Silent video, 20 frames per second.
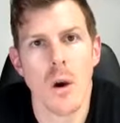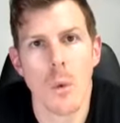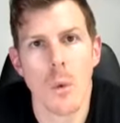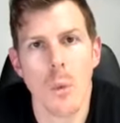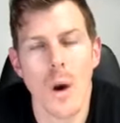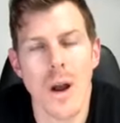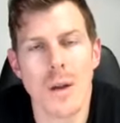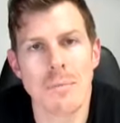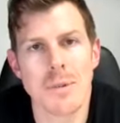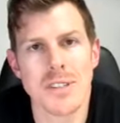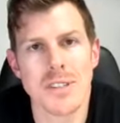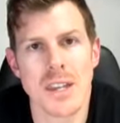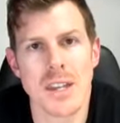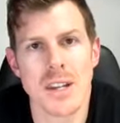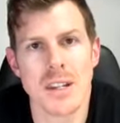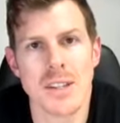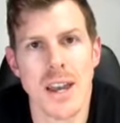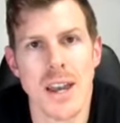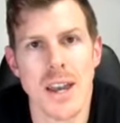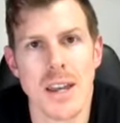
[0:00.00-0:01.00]
1% a
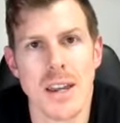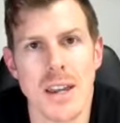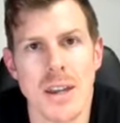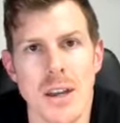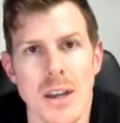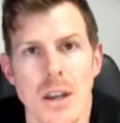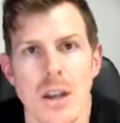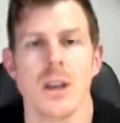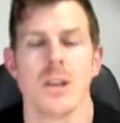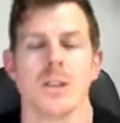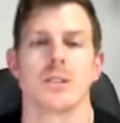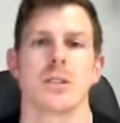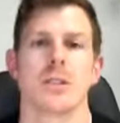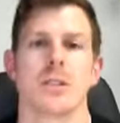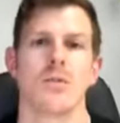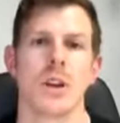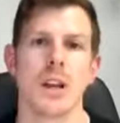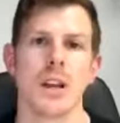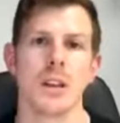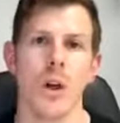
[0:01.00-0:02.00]
day to
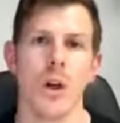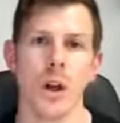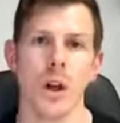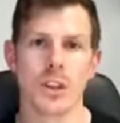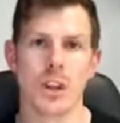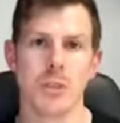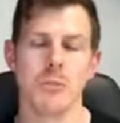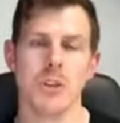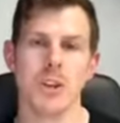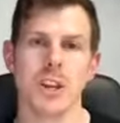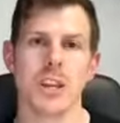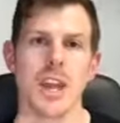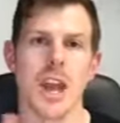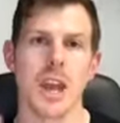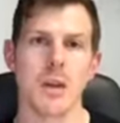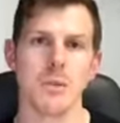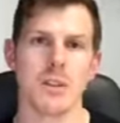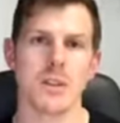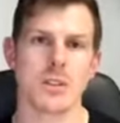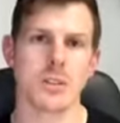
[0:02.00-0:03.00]
realign, communicate
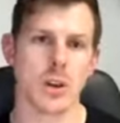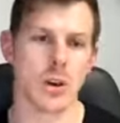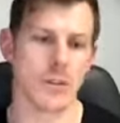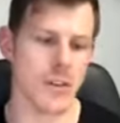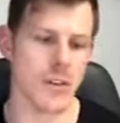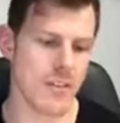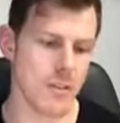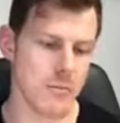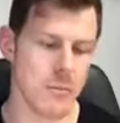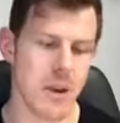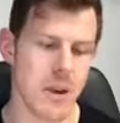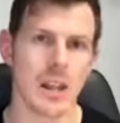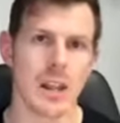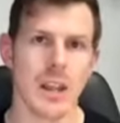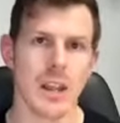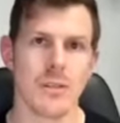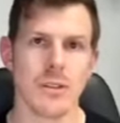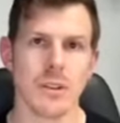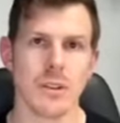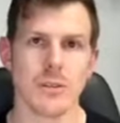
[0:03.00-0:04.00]
with yourself, have a better
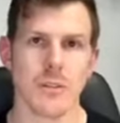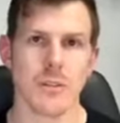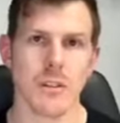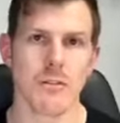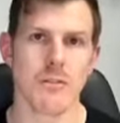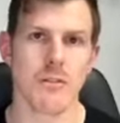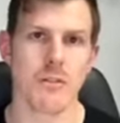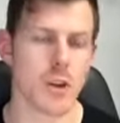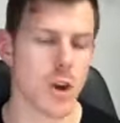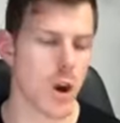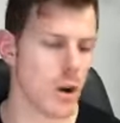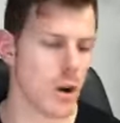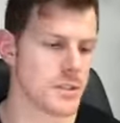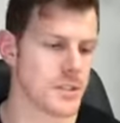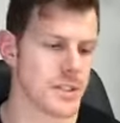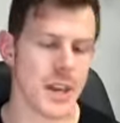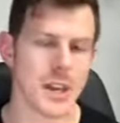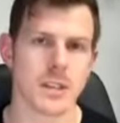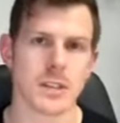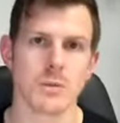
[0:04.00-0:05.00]
level of, of,
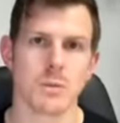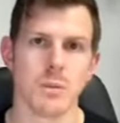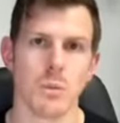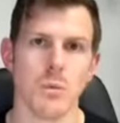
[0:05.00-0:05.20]
context.